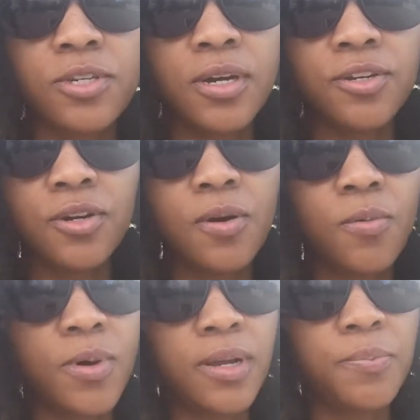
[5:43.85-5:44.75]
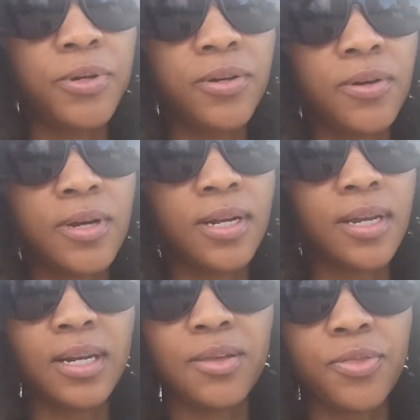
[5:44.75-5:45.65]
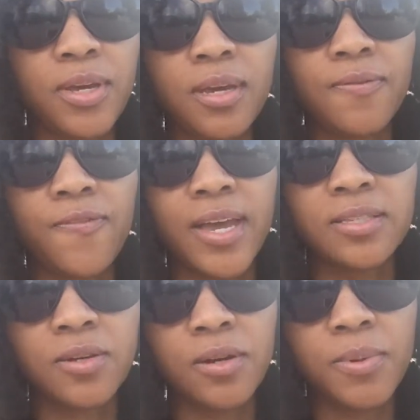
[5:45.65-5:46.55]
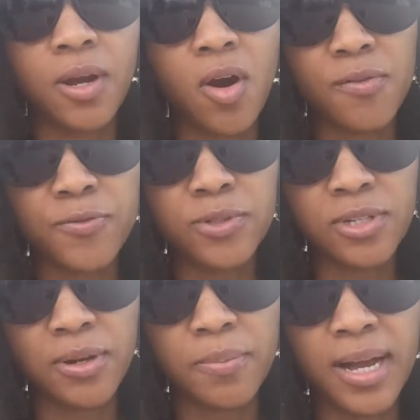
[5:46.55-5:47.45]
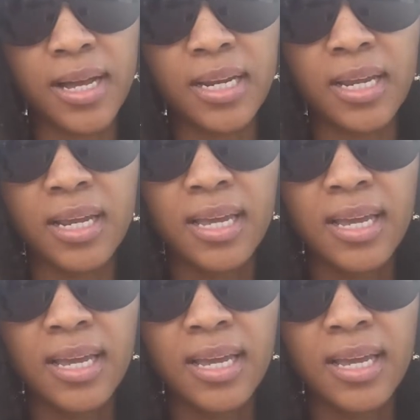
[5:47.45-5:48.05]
you know, you don't want to put on anything that's going to be harmful to your body.